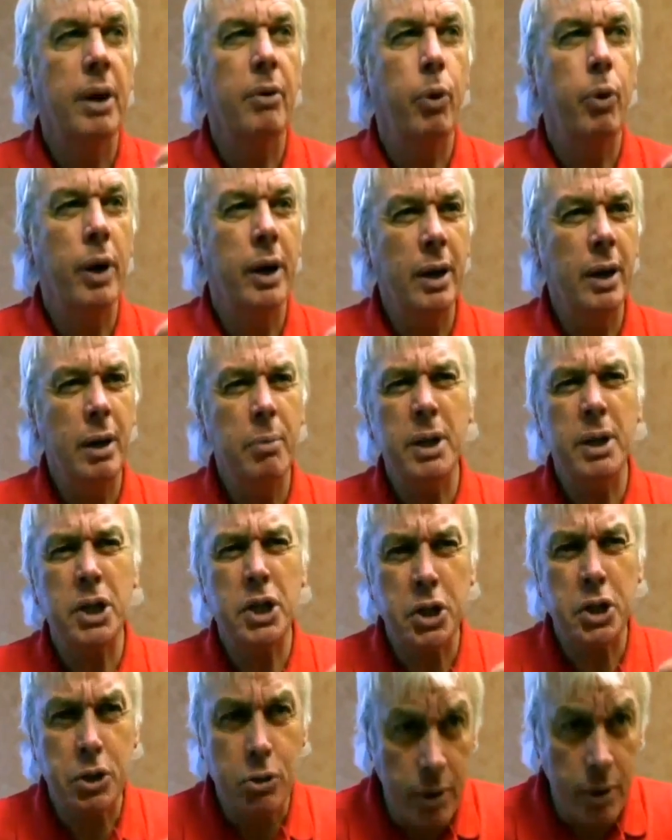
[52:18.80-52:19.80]
But if we're going to be
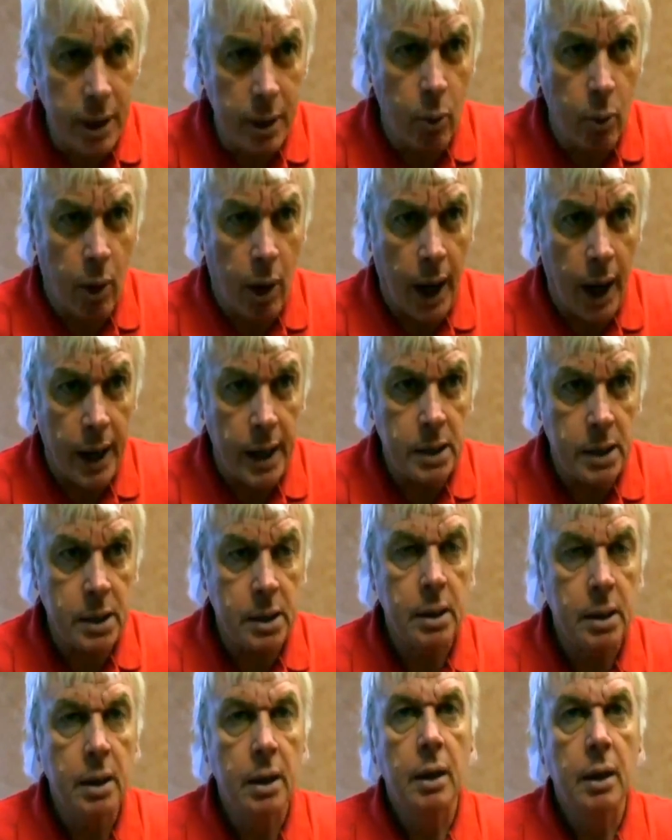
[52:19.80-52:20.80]

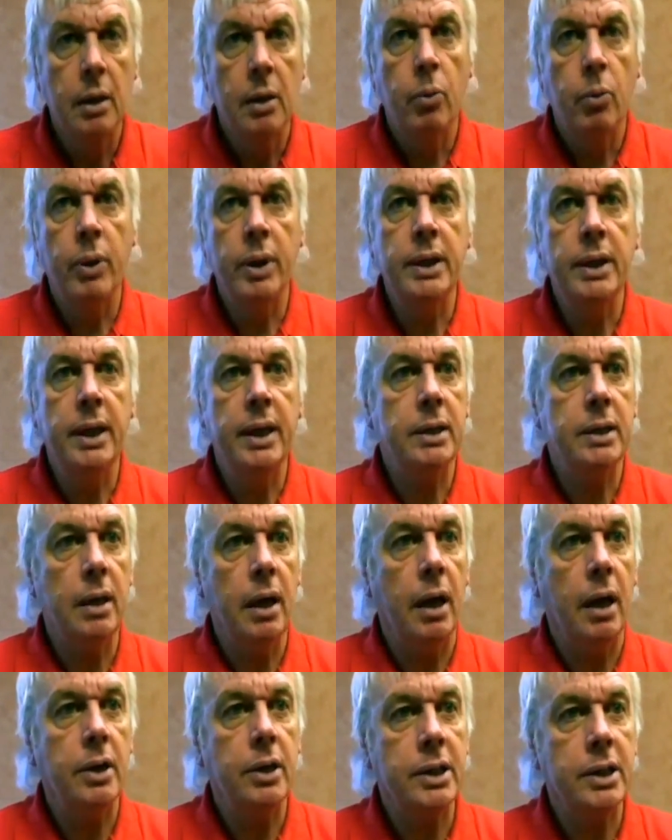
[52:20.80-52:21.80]
streetwise, we need
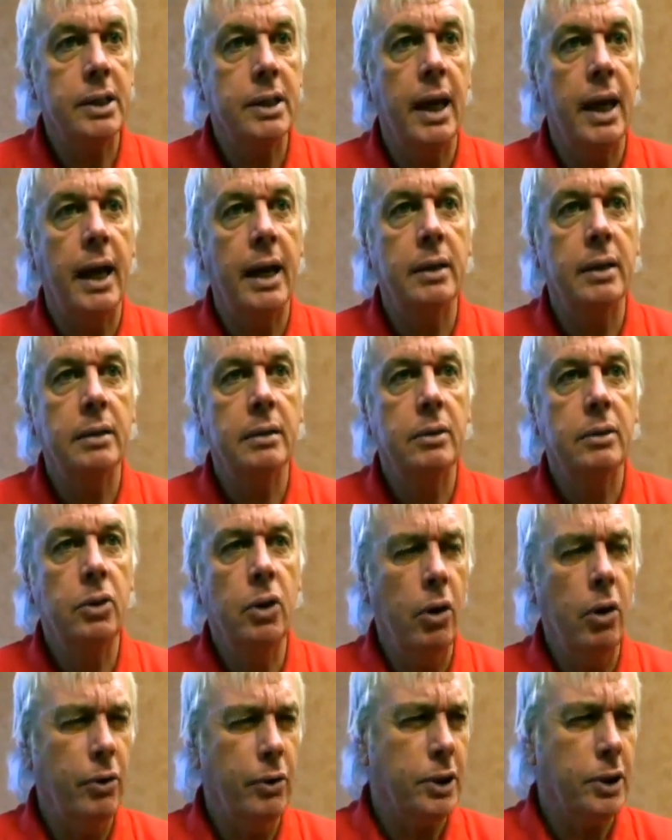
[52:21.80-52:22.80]
to understand
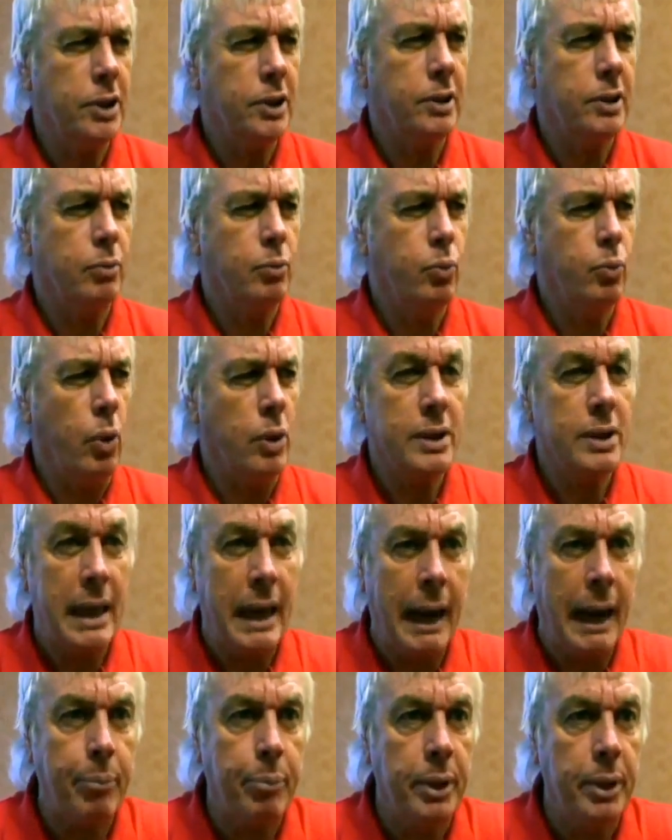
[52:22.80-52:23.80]
not just what's
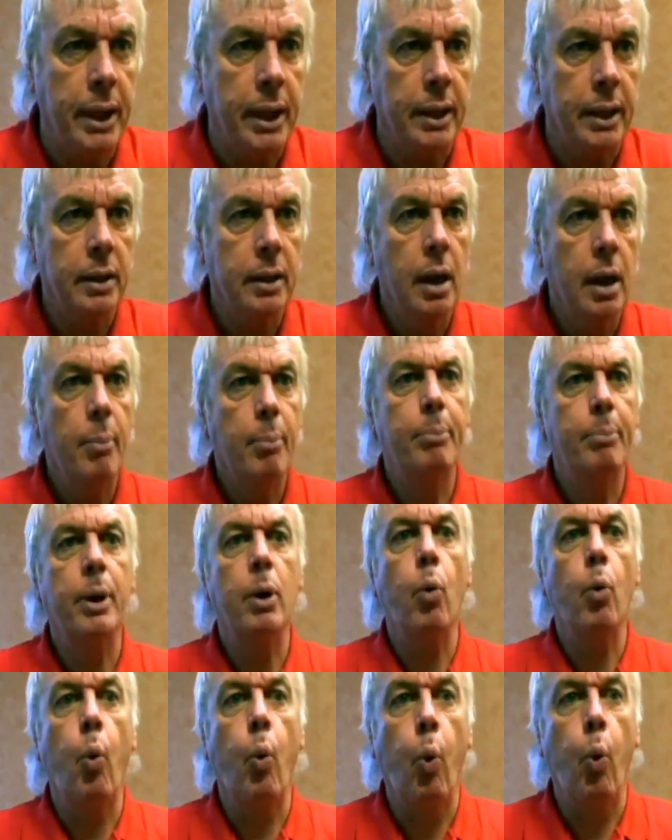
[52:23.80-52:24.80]
happening,
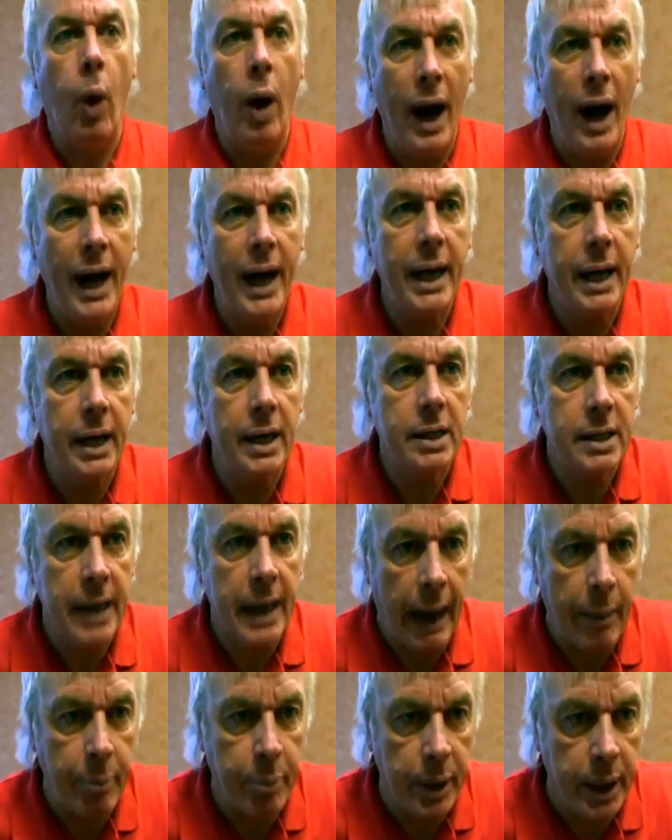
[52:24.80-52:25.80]
but why
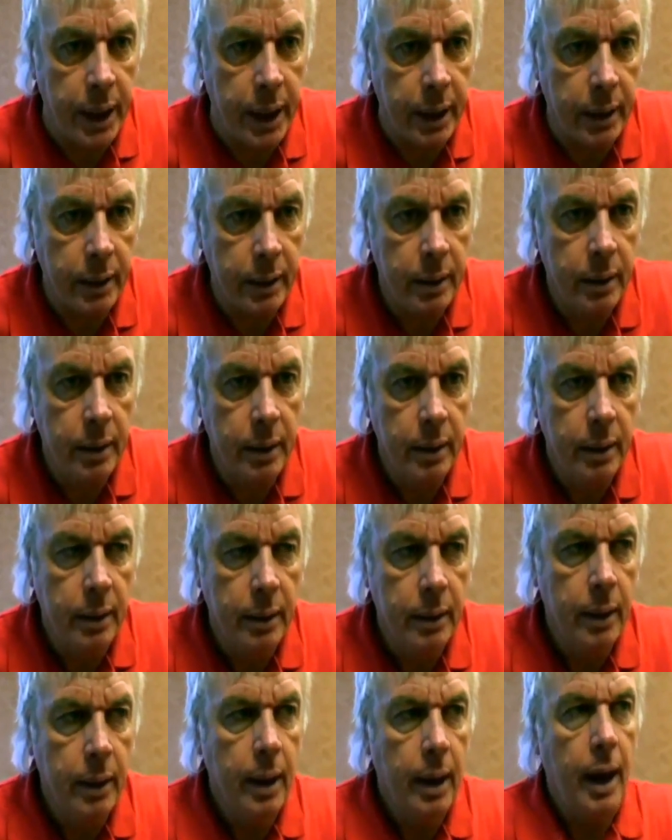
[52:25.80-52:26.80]
it's happening.
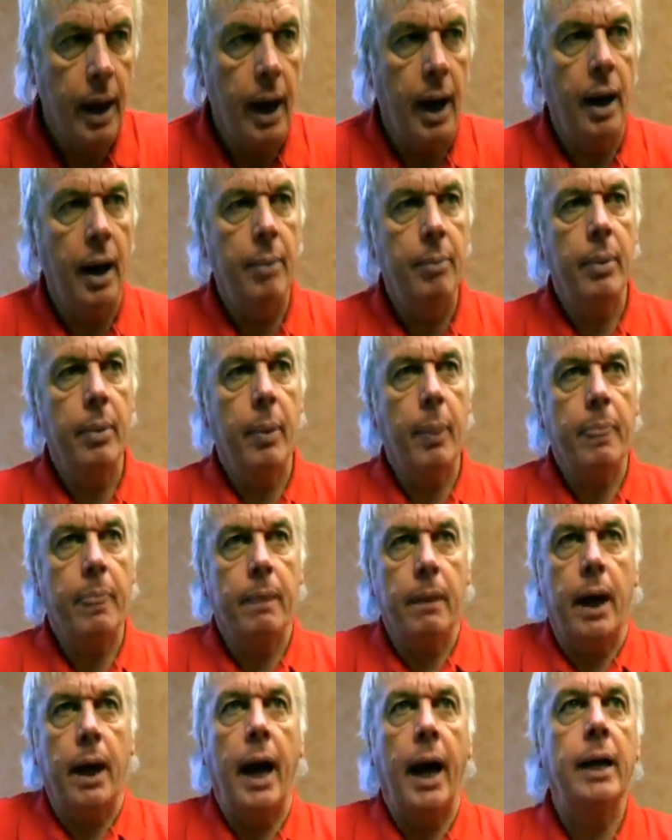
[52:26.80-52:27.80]

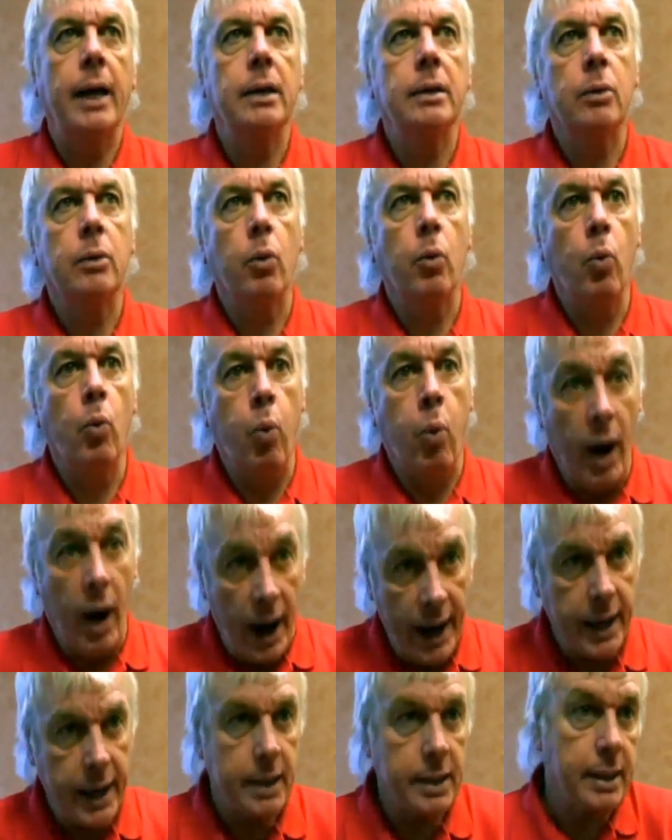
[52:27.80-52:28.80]
And
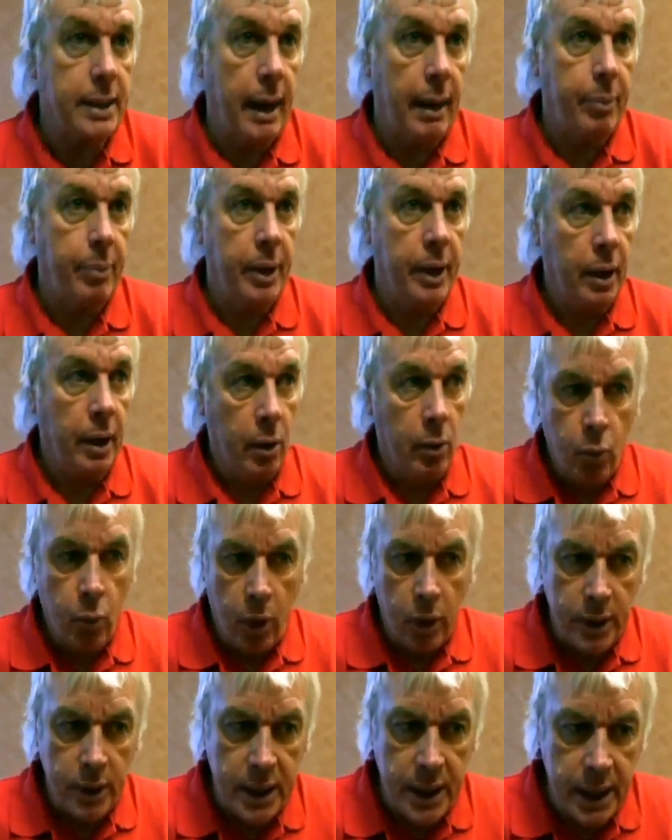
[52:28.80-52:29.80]
why it's happening on
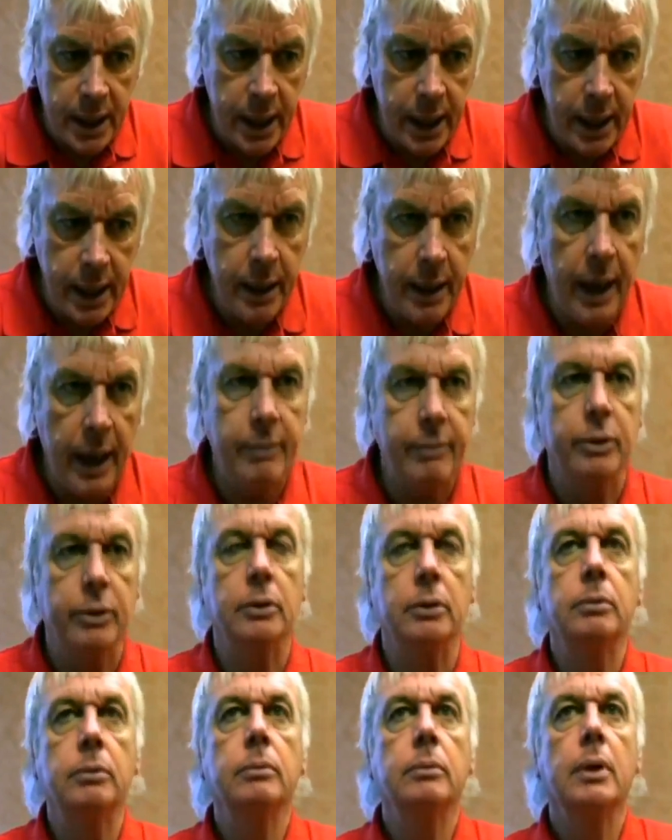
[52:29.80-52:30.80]
one key
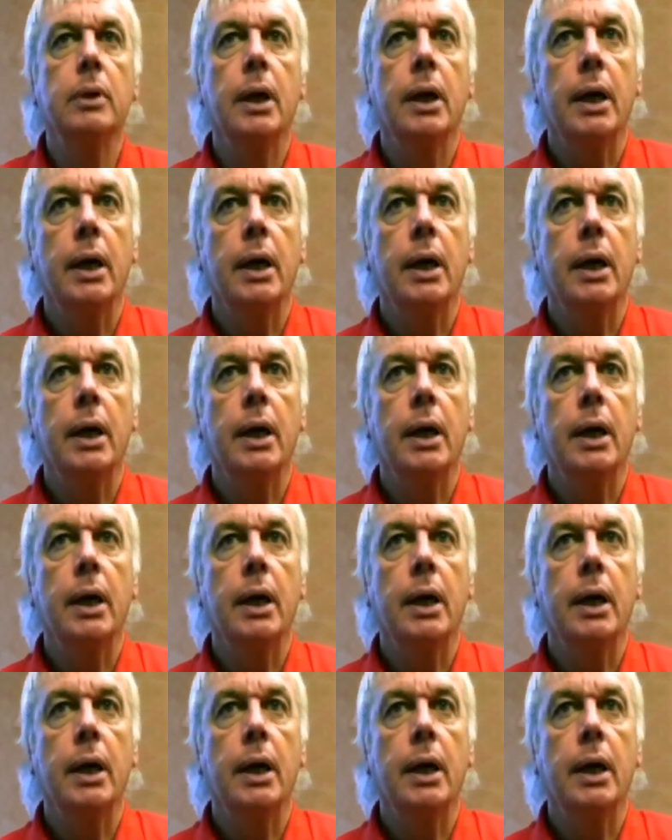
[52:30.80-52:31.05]
level